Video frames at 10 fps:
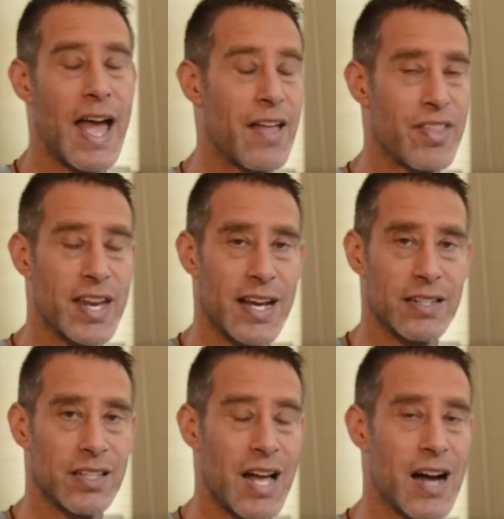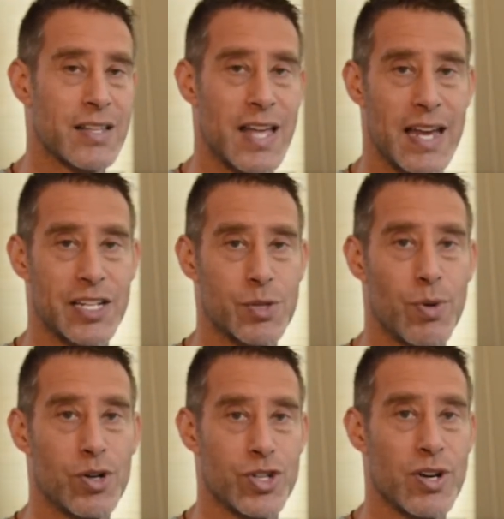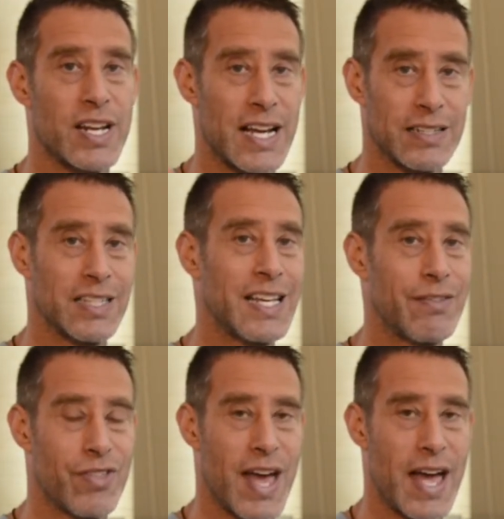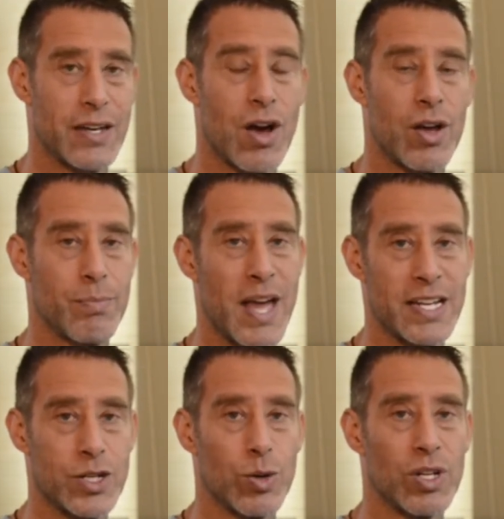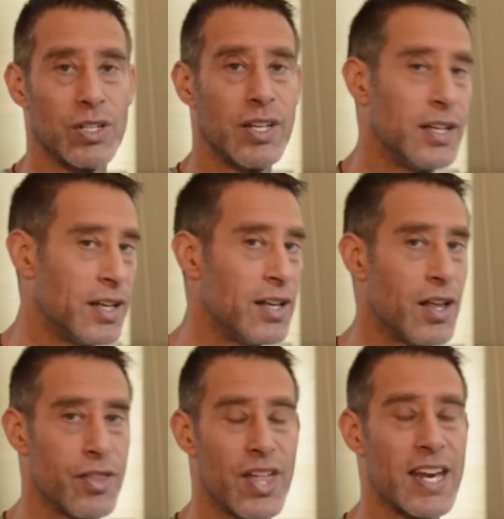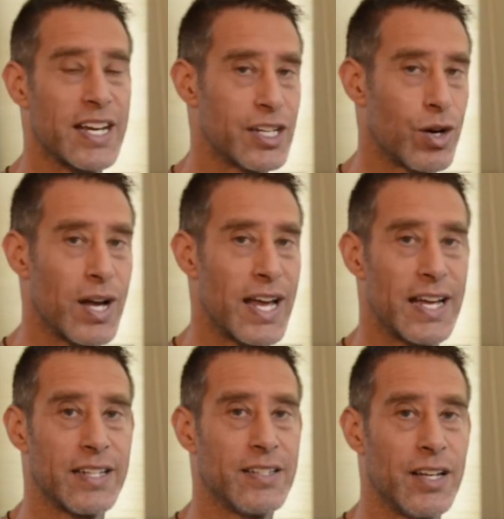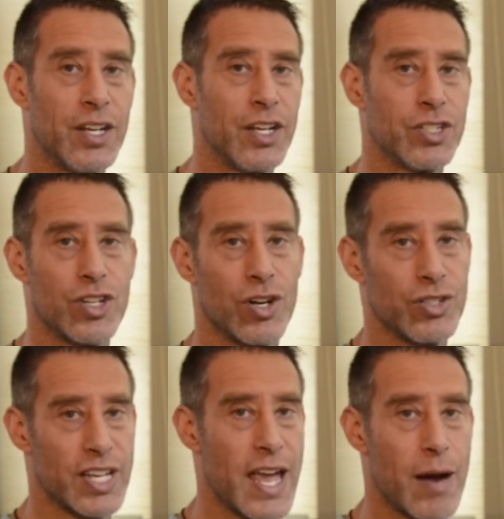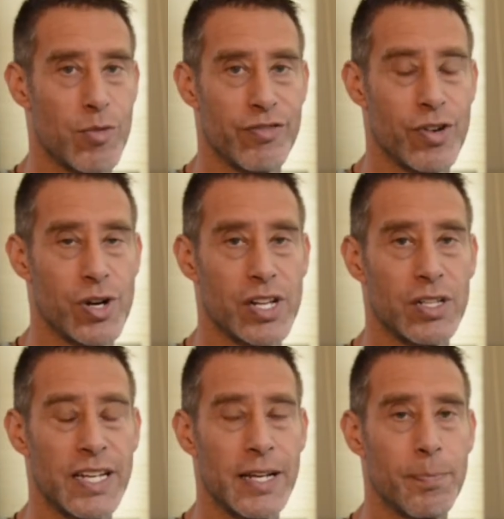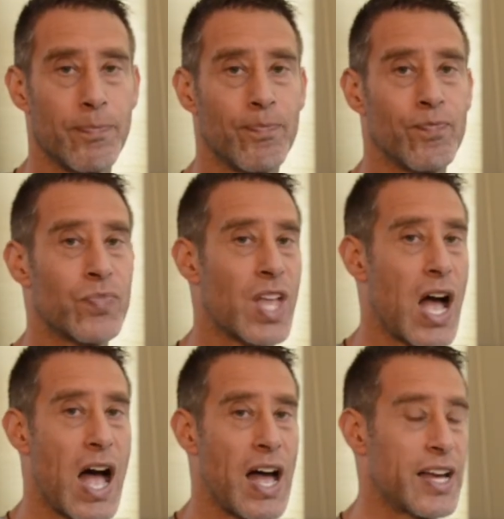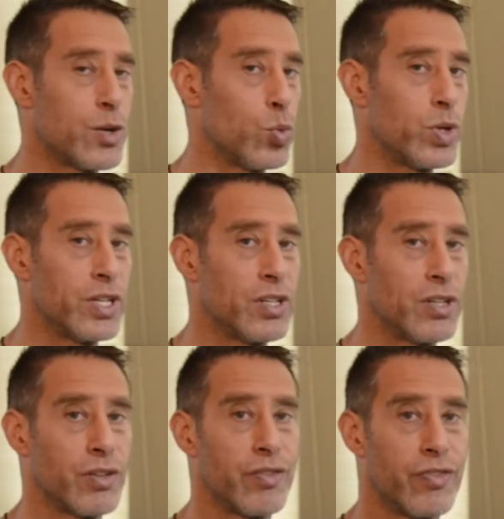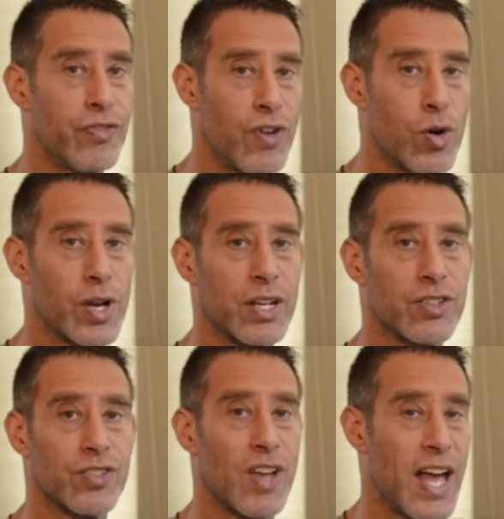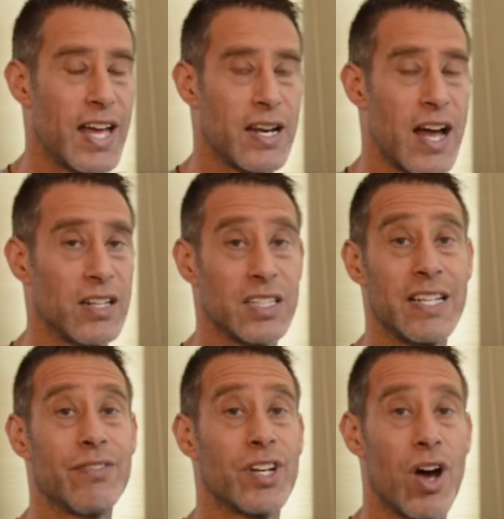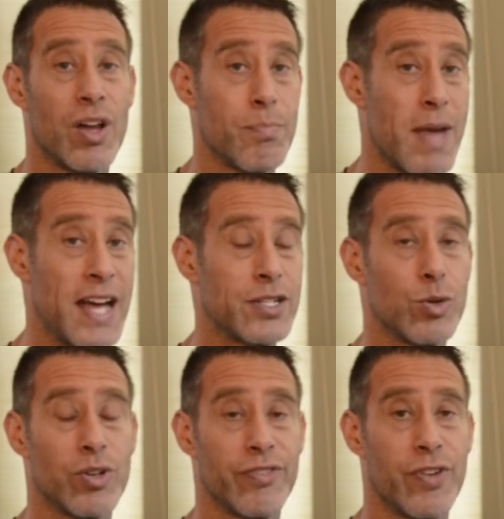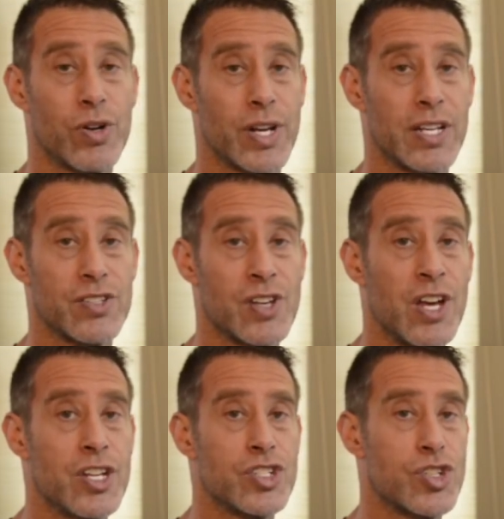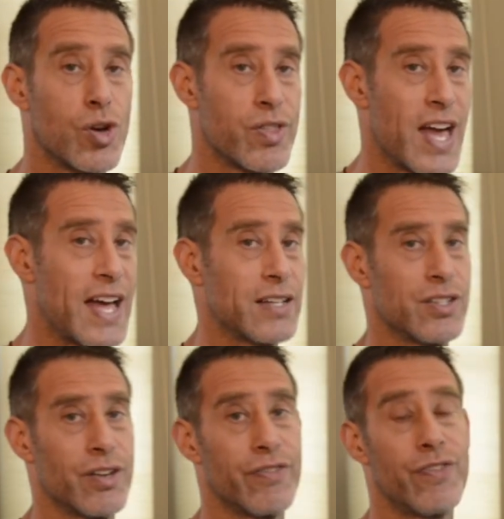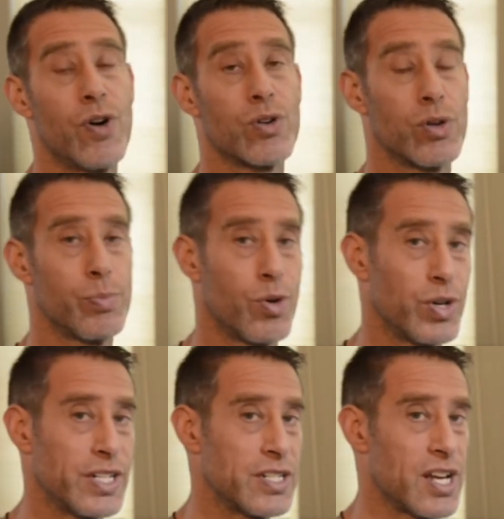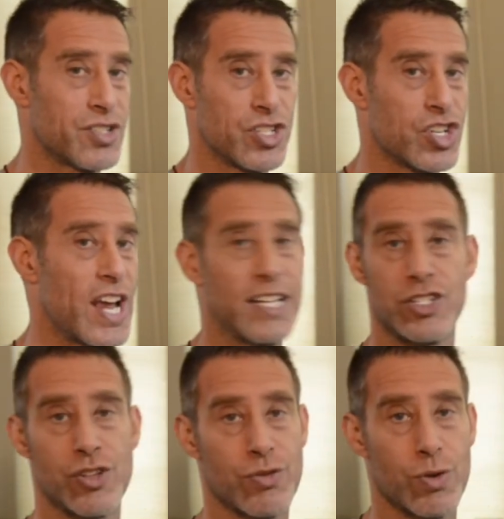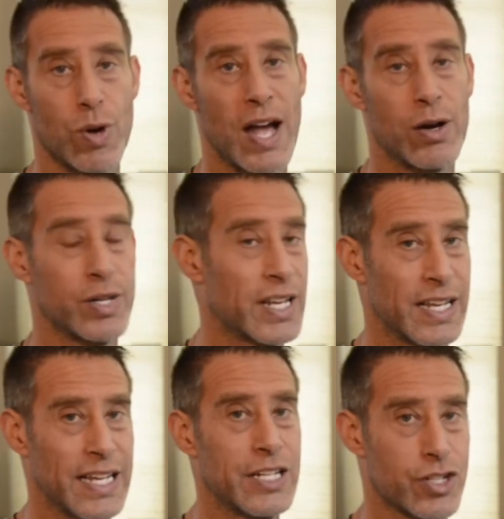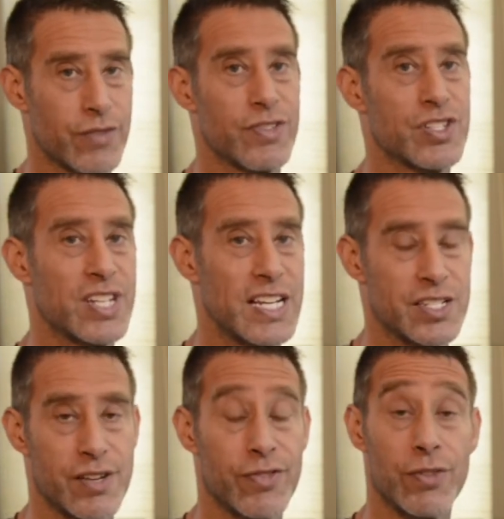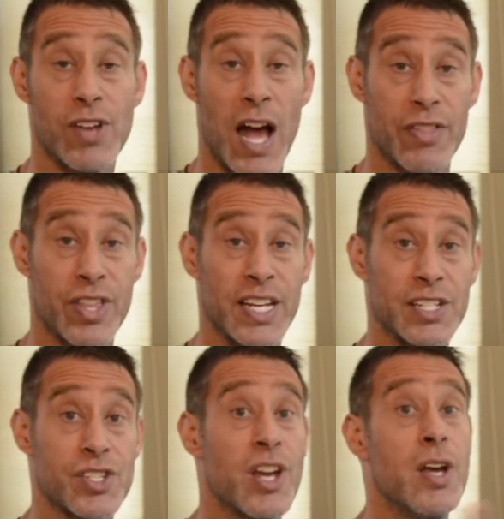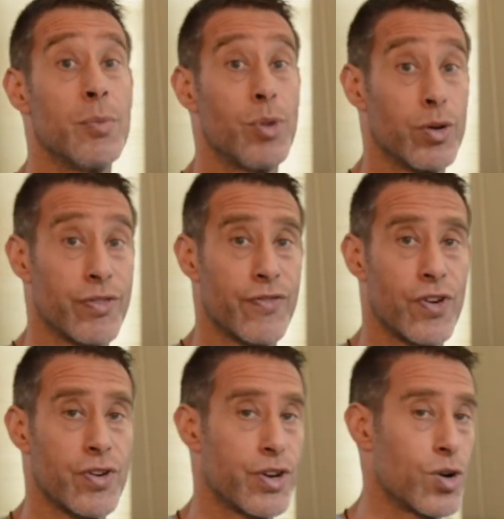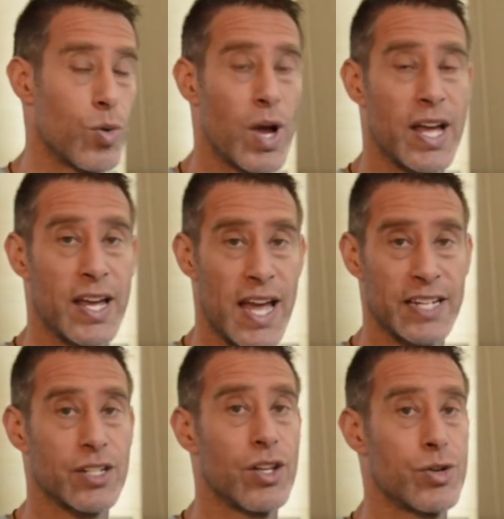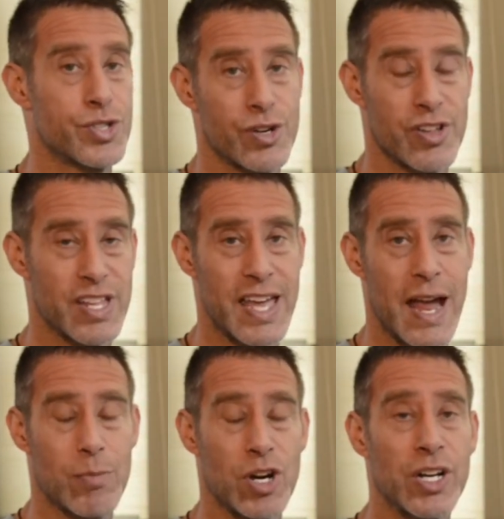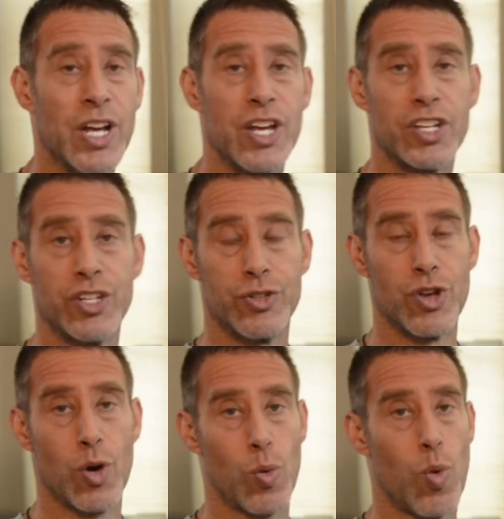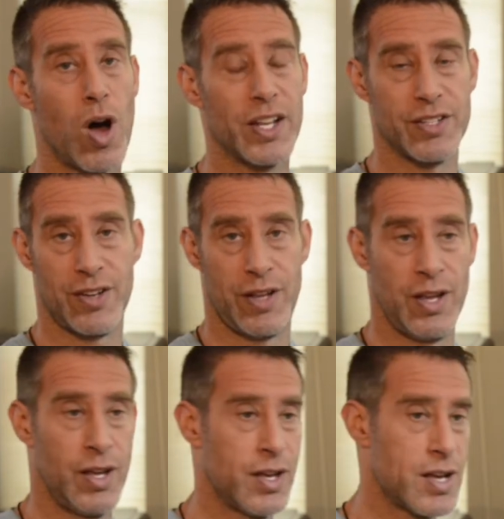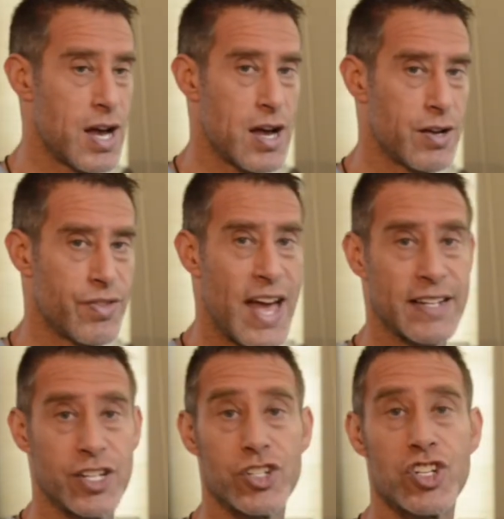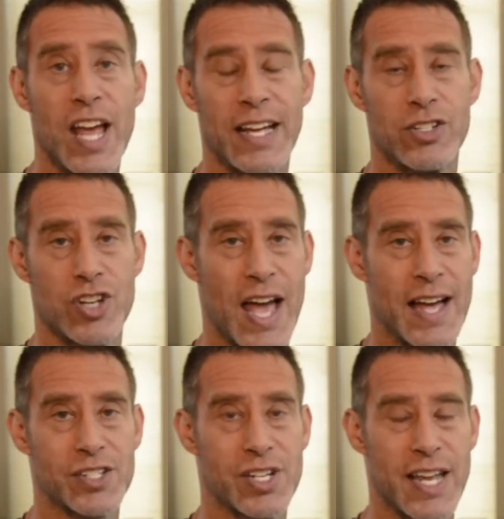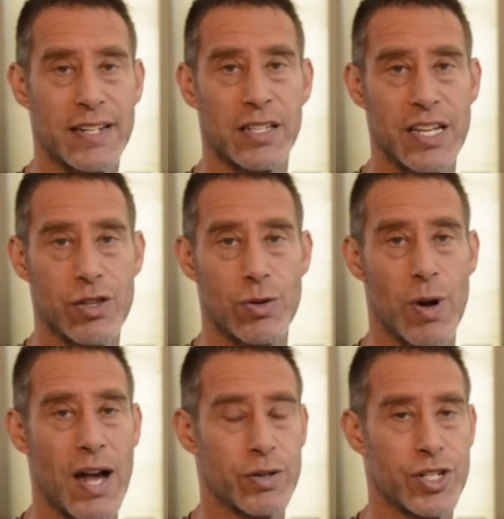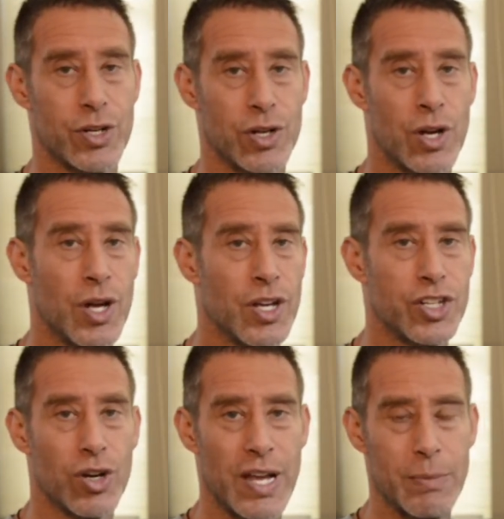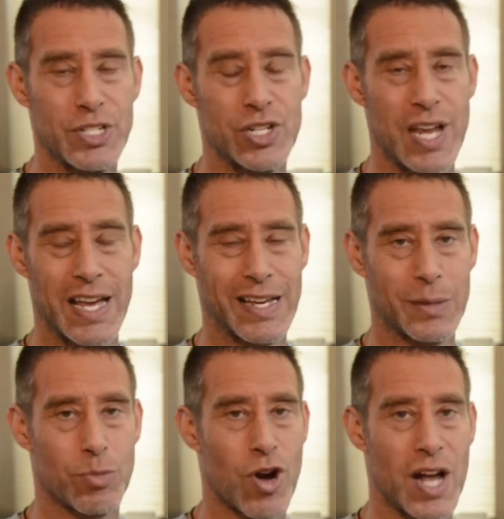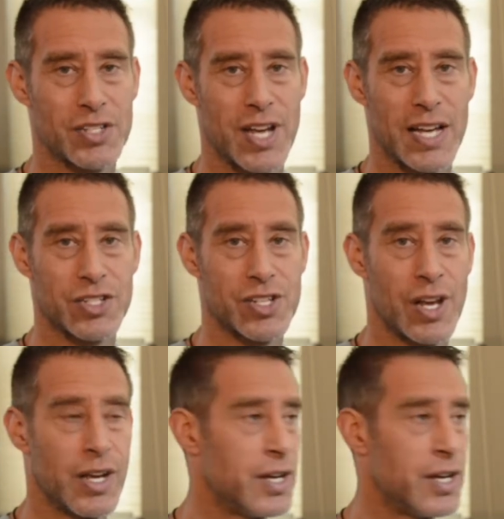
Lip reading: and then I lock that exposure and I leave that on manual. Then I go ahead, turn the camera vertically. I will focus and I'll leave it on manual focus so that the focal point doesn't change throughout each of the scenes. If you've got things both further away and closer to the camera, you don't want that to change accidentally throughout your image taking process.